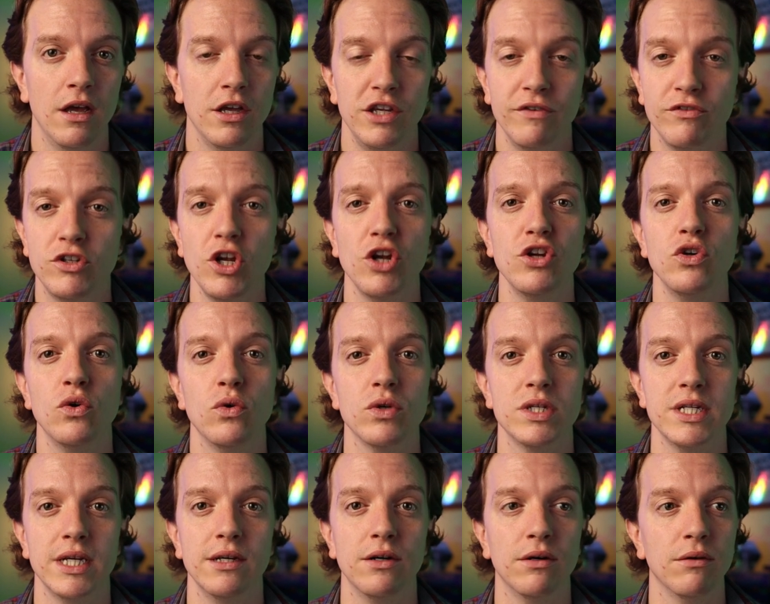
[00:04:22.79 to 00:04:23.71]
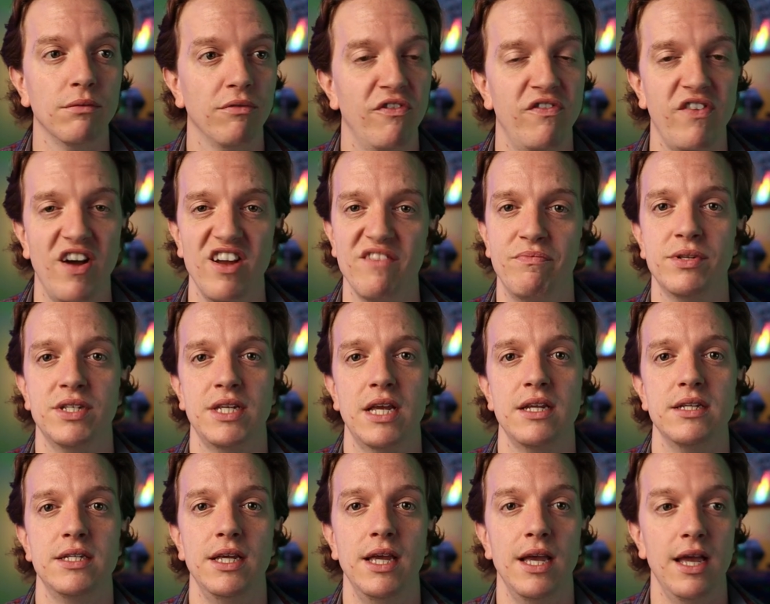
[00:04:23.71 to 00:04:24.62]
You've done your deal,
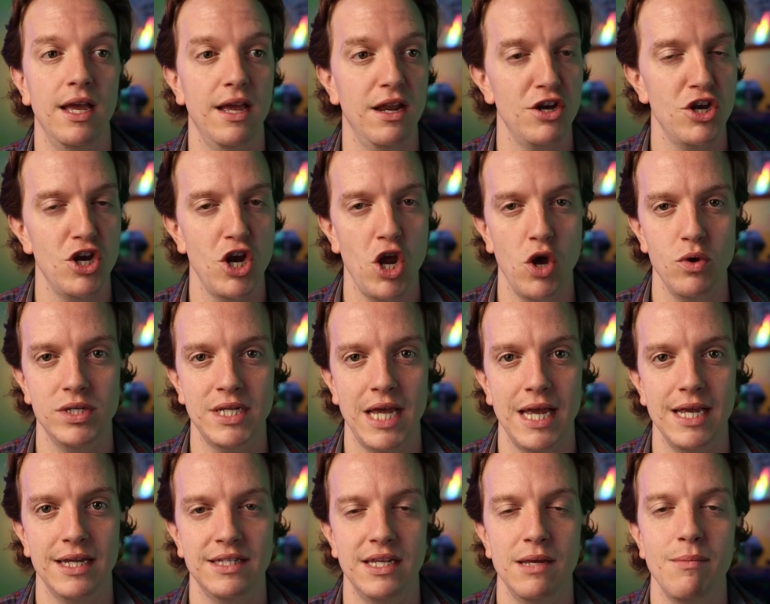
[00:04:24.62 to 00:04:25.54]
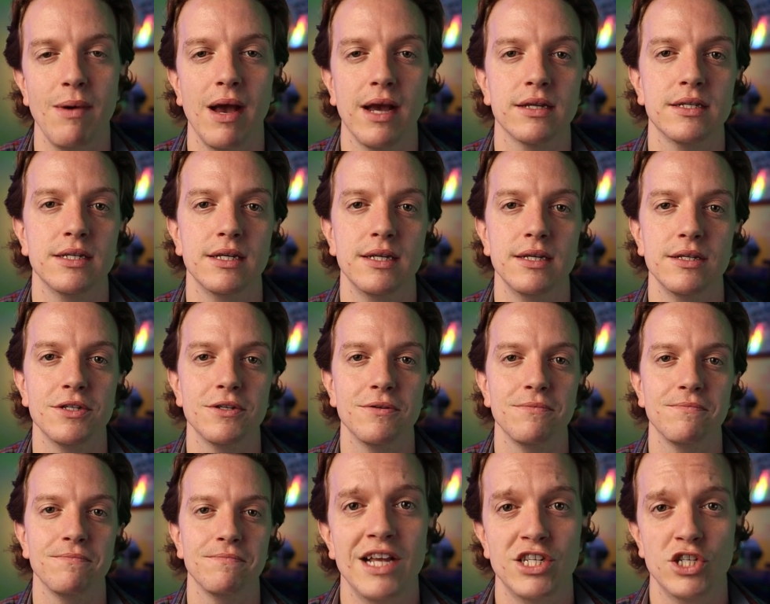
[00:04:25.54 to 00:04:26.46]
5% a year, no takesy-backsies.
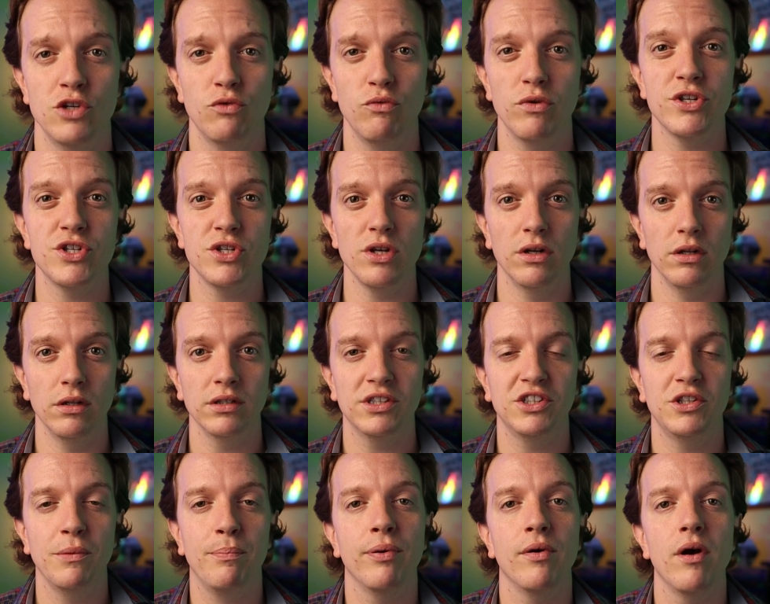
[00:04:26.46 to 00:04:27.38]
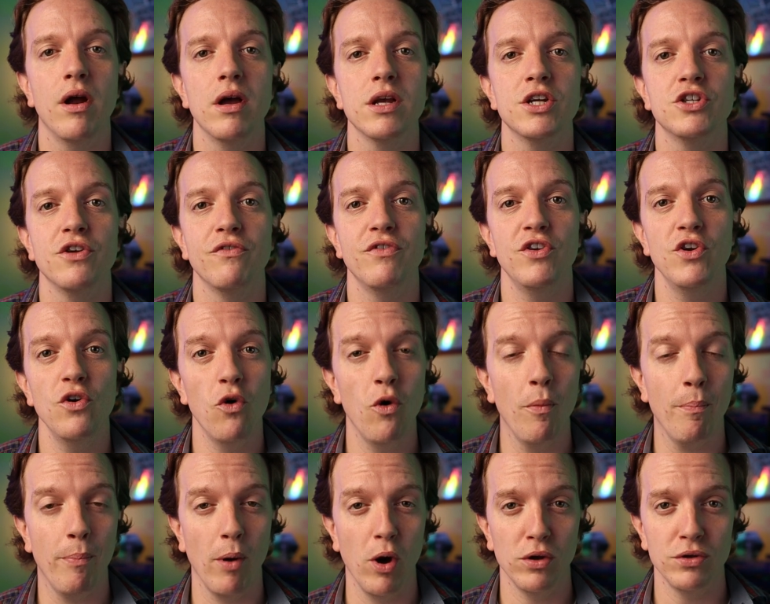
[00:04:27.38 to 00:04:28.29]
As a result, the price of
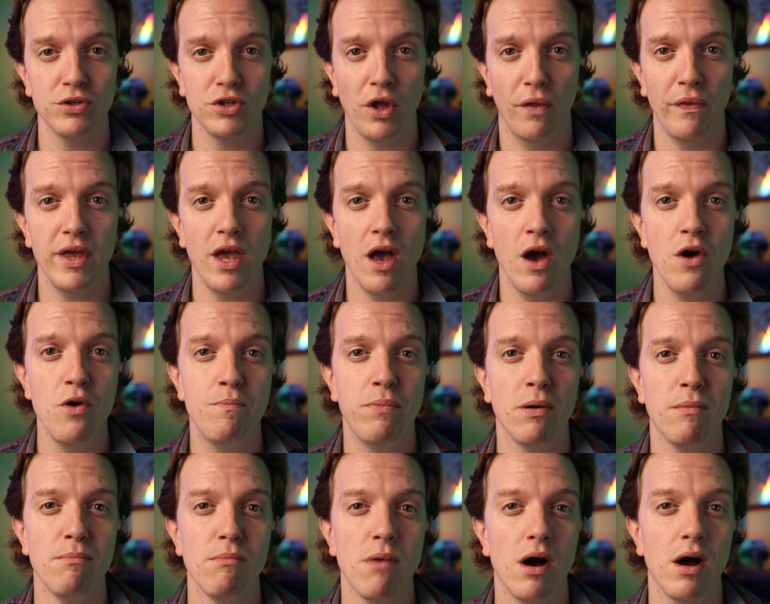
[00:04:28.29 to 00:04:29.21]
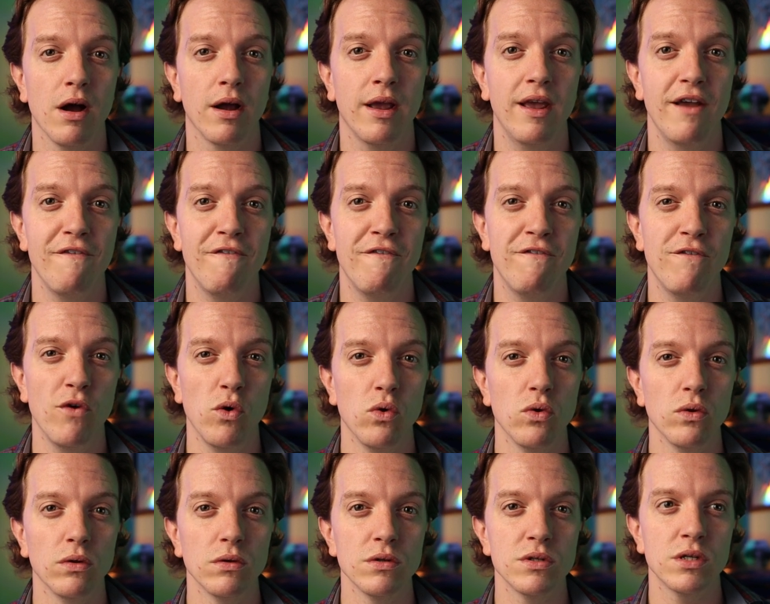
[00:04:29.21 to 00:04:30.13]
your bond on the open market
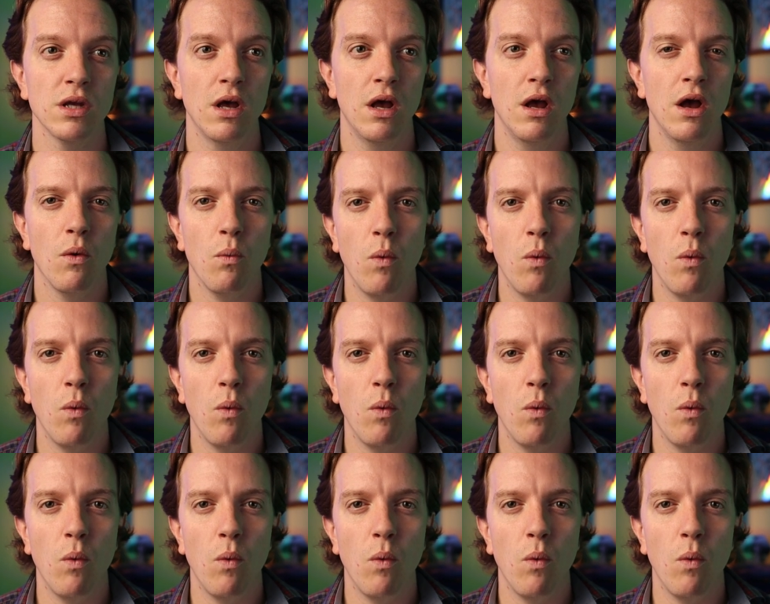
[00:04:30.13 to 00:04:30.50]
falls.